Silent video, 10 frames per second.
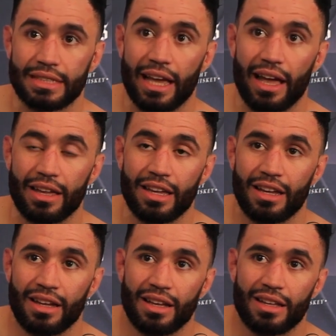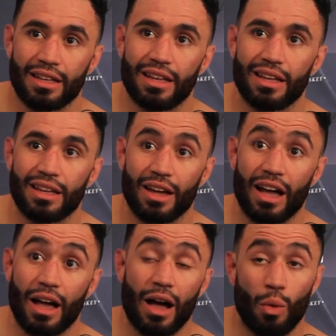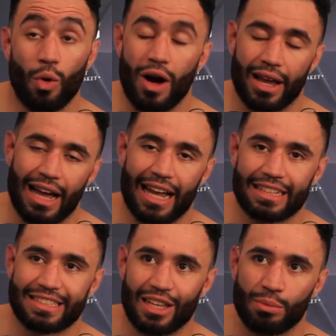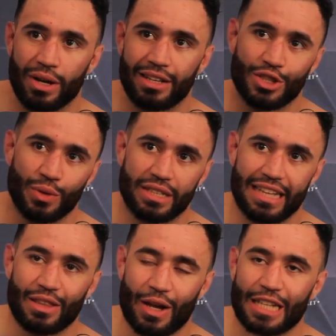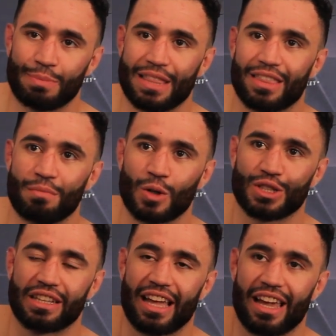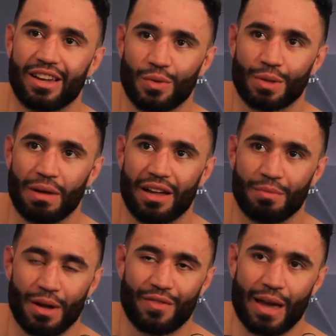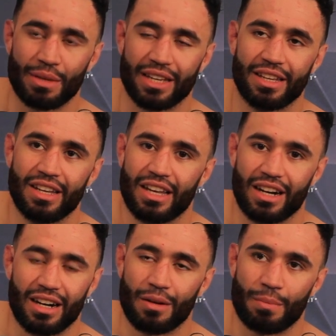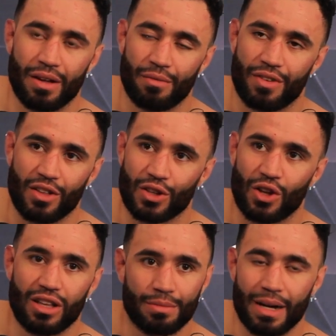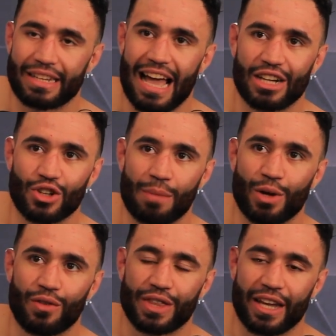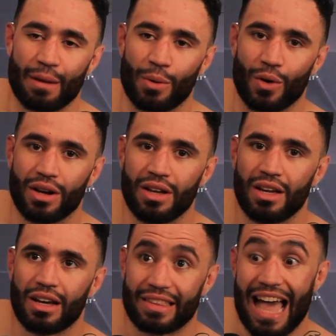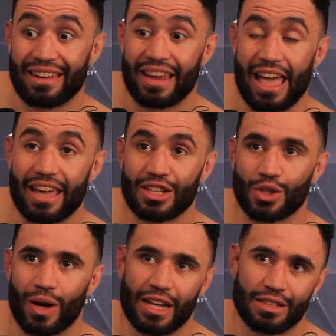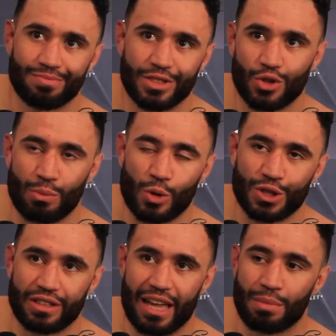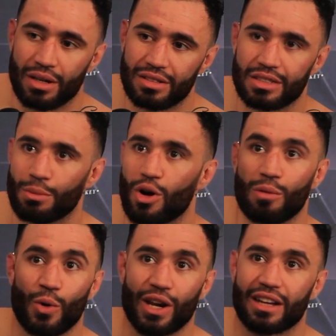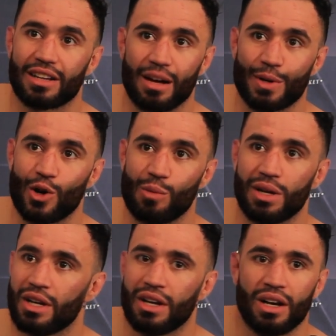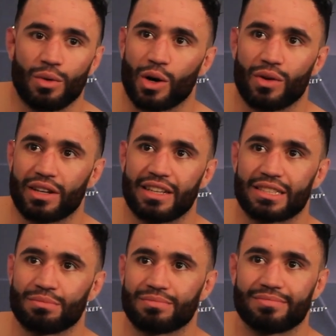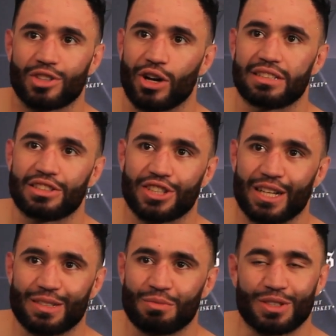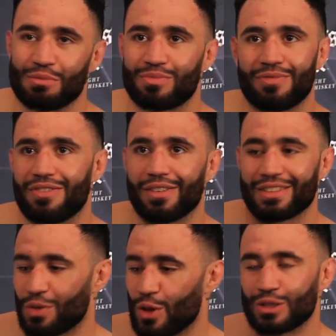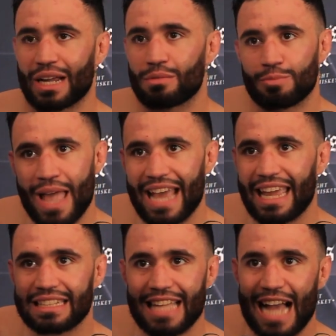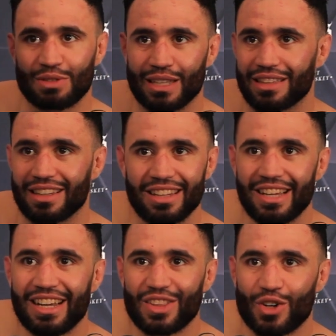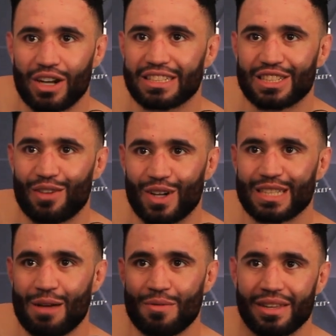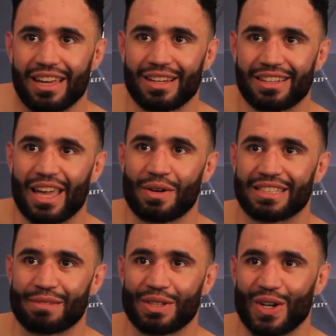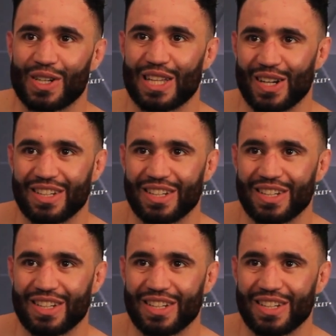Yeah. Well, I got to celebrate to an extent. Like, I spent most of the day with my family and father-in-law, and then my dad dropped me off at the airport that day. So I enjoyed most of the day. But tomorrow morning, coming home, we're going to eat some crazy shit. Some one of those, like, pancake stacks with, like, the crazy stuff on top of it. Yeah, can't wait to take my daughters out.